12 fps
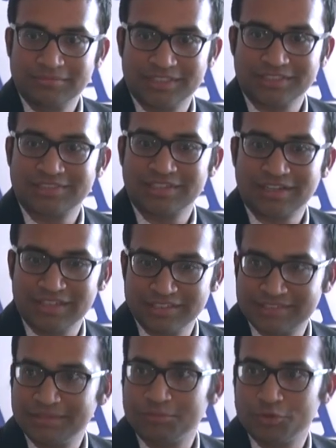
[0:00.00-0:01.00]
just a
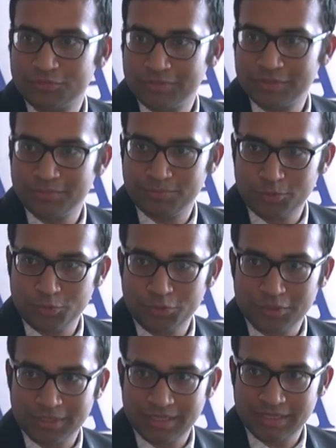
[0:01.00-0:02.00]
concept of a Blue
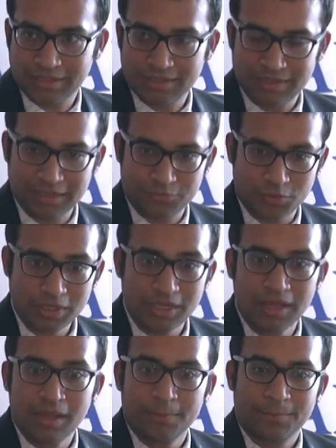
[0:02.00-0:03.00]
Dot
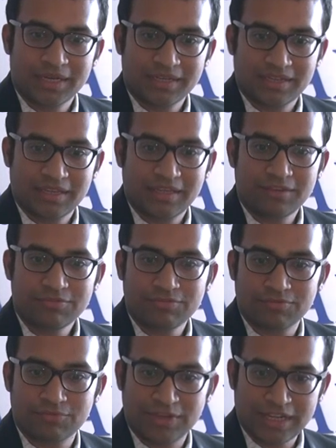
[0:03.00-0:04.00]
Network. But
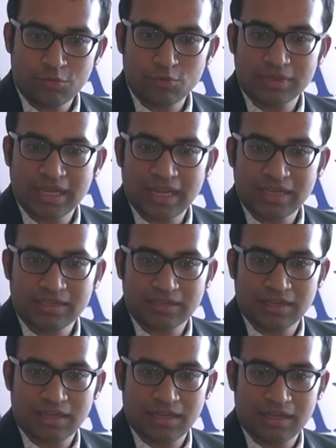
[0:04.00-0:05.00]
if when looked at
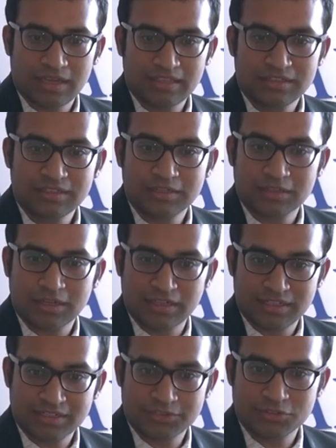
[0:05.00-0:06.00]
in the
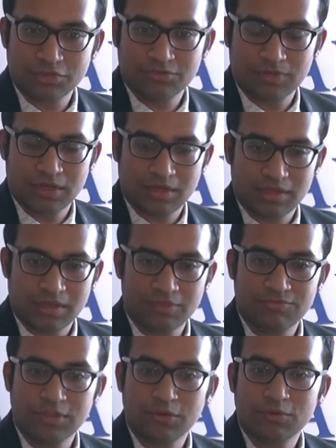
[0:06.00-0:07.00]
context of,
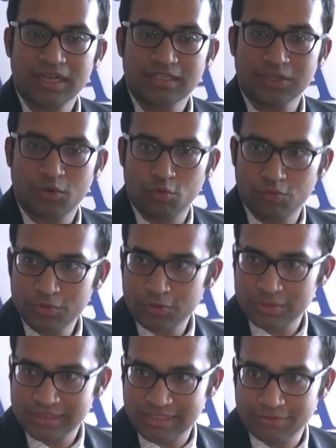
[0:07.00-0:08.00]
if we look at the
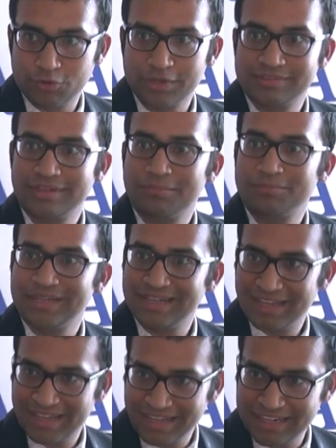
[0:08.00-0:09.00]
overall thing, for example,
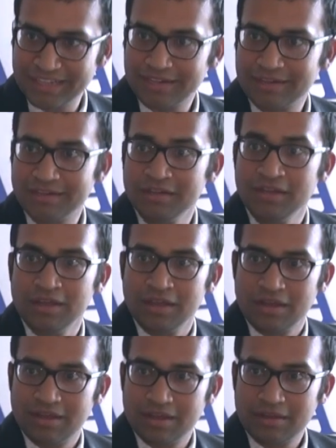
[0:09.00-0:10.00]
India
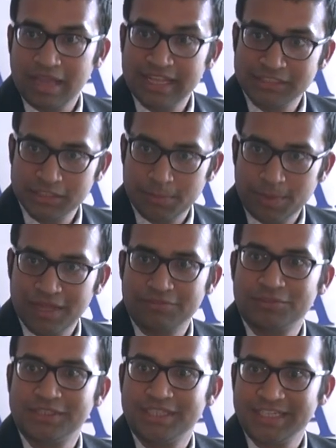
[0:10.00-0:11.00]
and
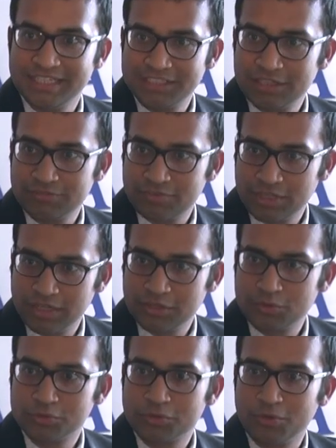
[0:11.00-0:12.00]
Japan with the Asia-Africa
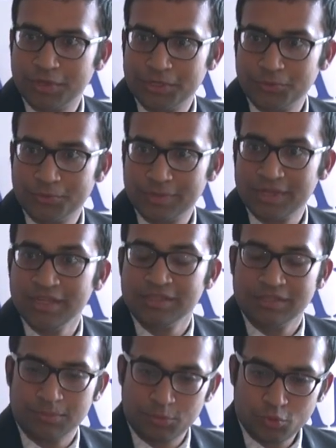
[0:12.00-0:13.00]
Growth Corridor,
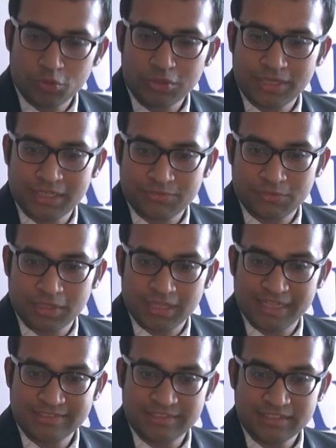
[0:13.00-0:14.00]
the Blue Dot
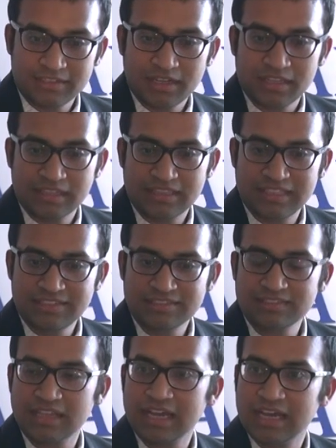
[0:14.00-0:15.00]
Network, etc.,
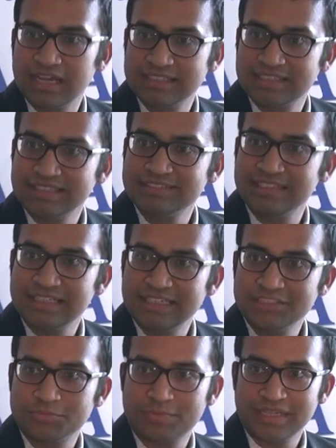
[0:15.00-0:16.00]
these things at
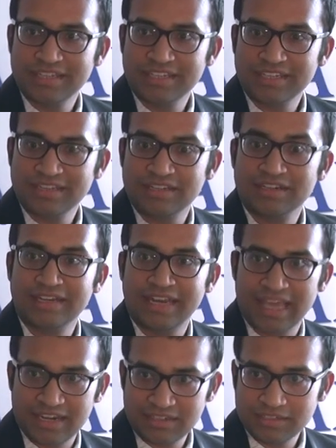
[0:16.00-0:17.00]
least bring in a
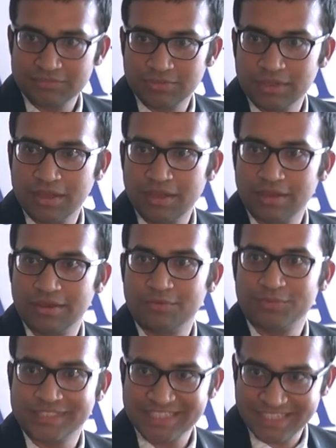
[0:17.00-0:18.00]
narrative
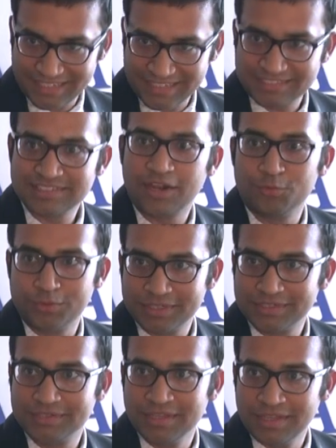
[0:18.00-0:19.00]
which can at least
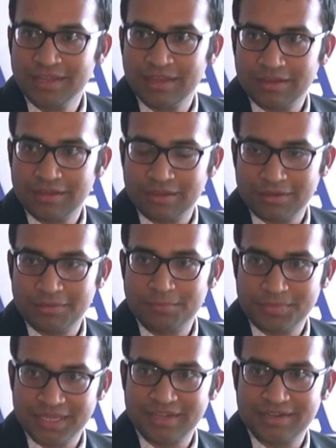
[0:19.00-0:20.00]
counter
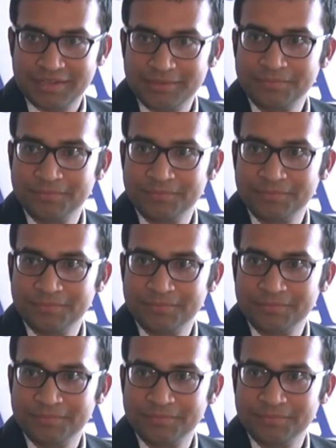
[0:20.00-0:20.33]
BRI.